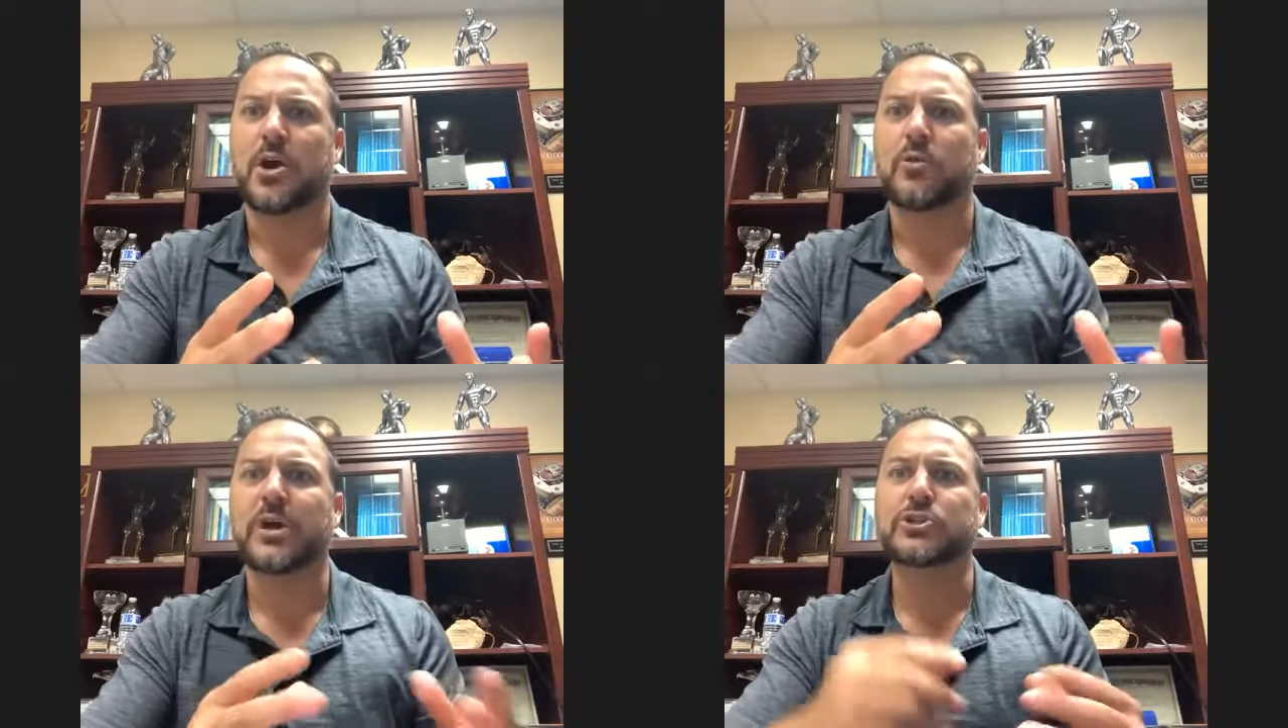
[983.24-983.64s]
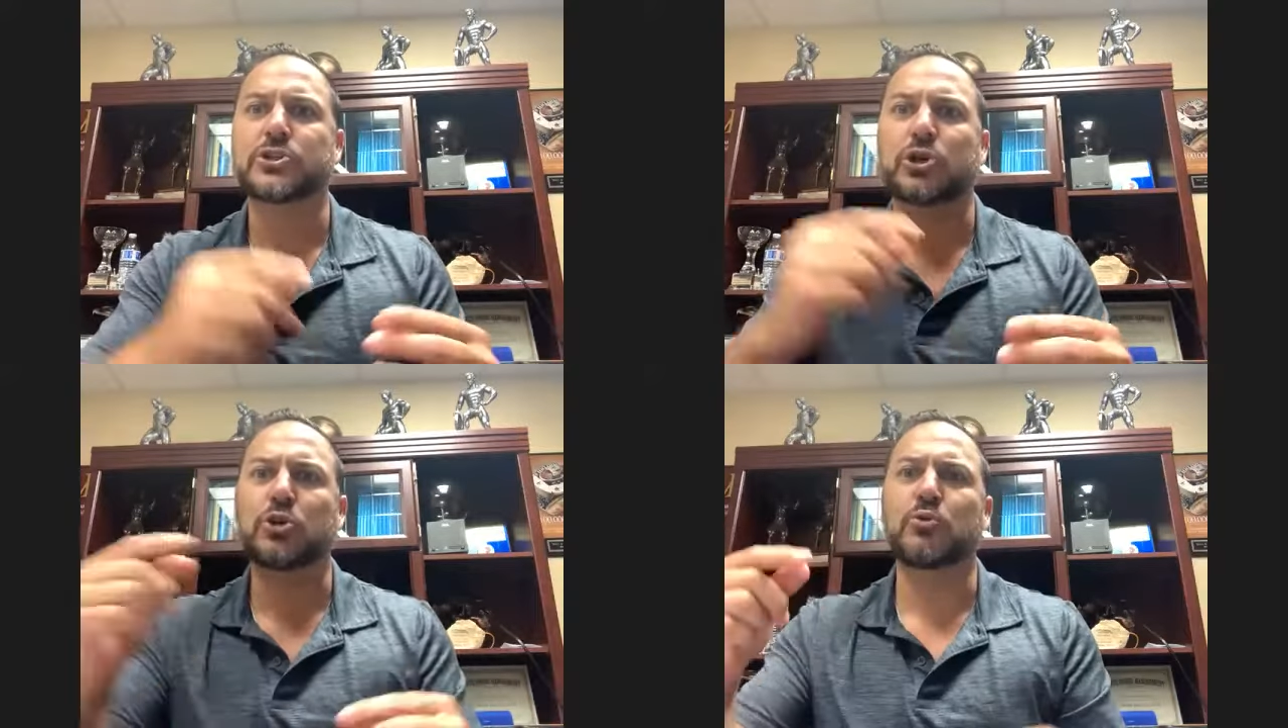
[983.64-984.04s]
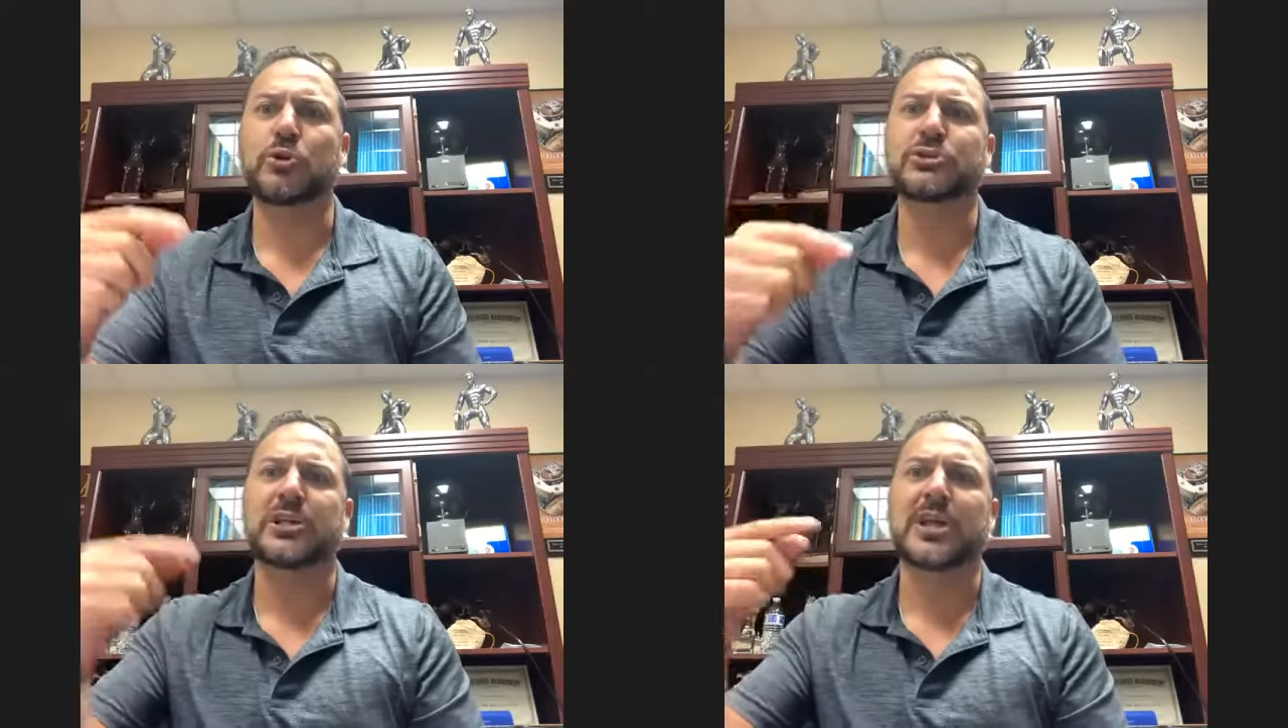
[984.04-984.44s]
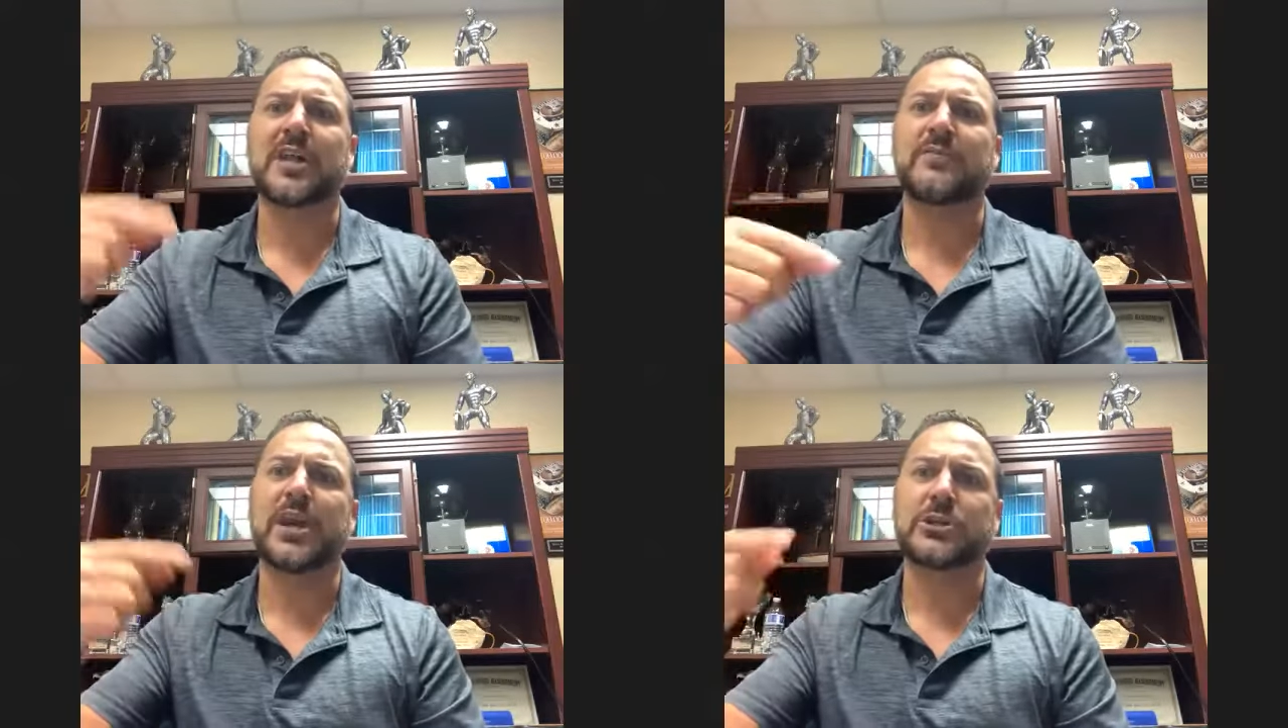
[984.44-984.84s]
Right. So you, there's a
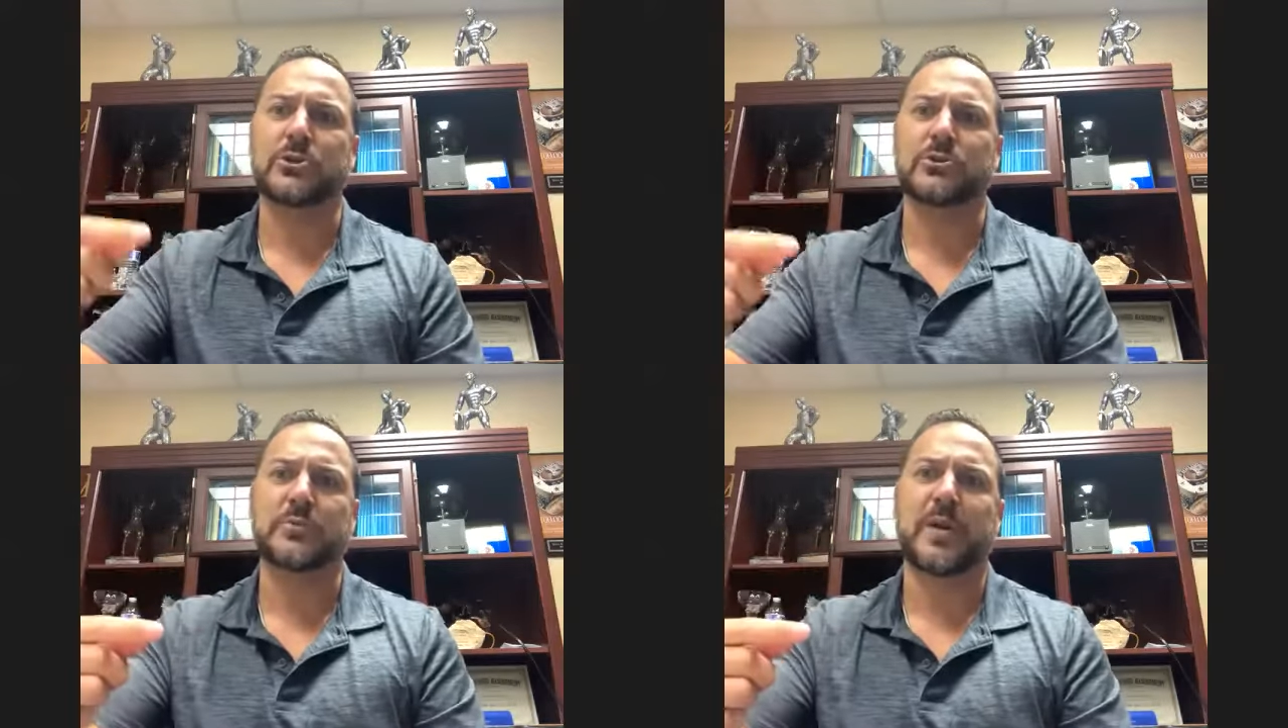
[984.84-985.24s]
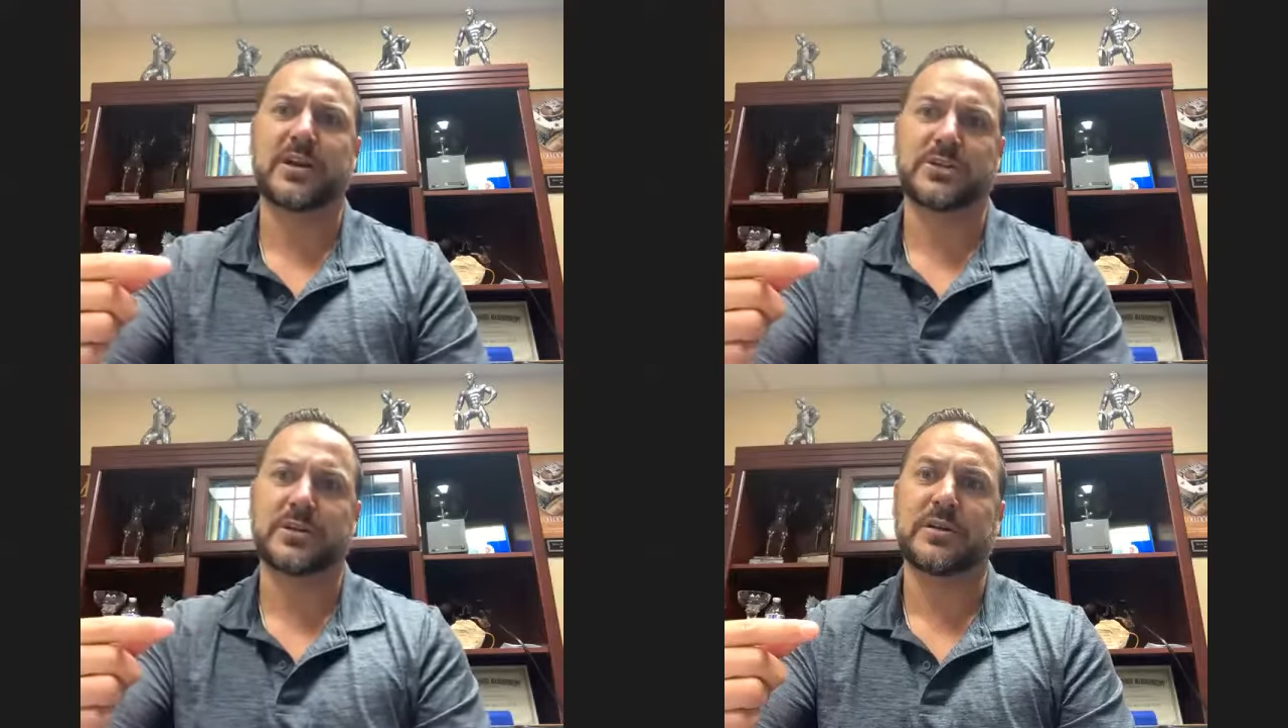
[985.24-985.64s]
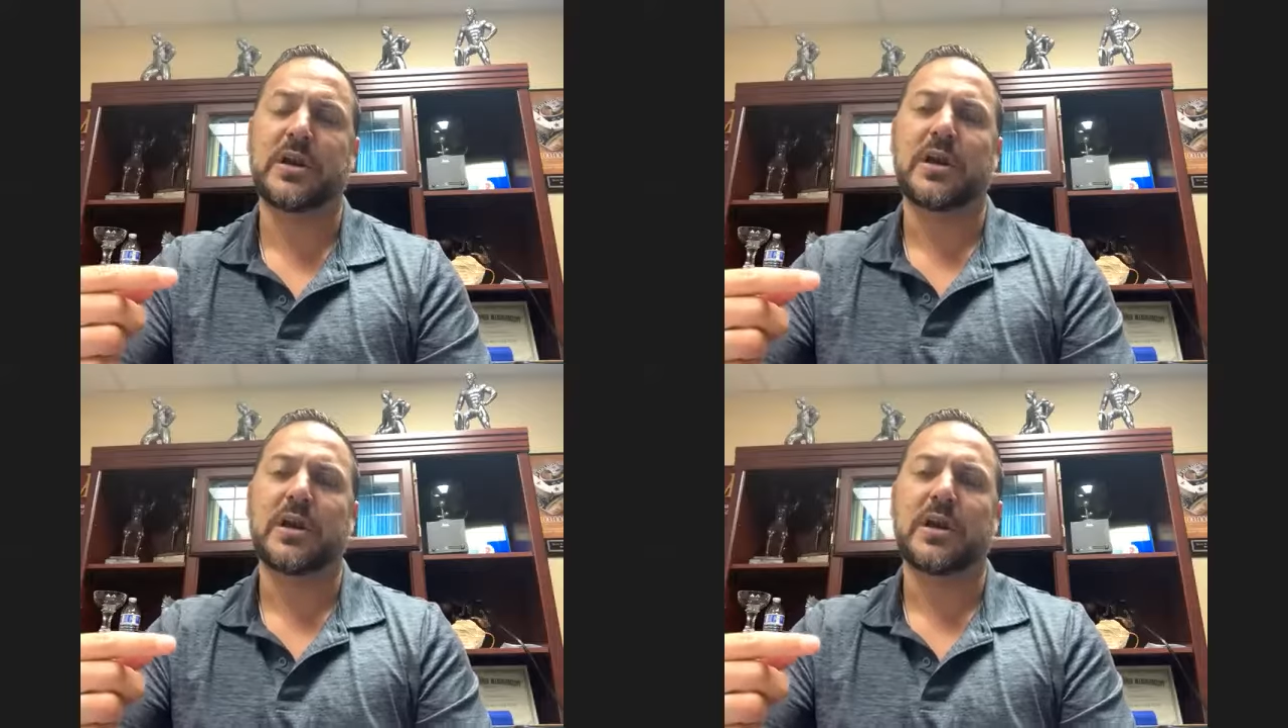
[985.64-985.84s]
lot of introspection.